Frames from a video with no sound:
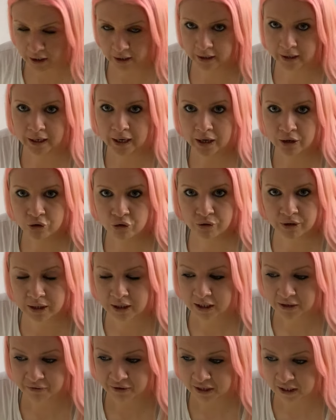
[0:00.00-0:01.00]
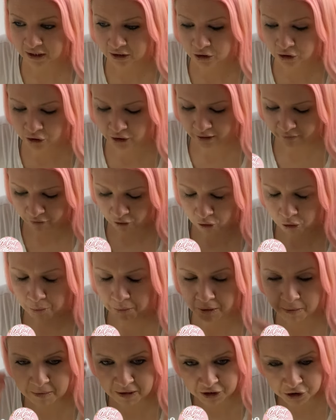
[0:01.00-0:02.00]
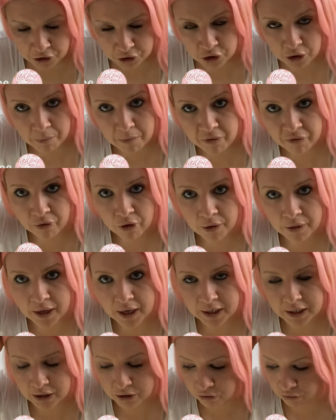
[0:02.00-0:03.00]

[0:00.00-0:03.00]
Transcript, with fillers: I can get a drink if I need to. I've got a couple of messages on my phone that I need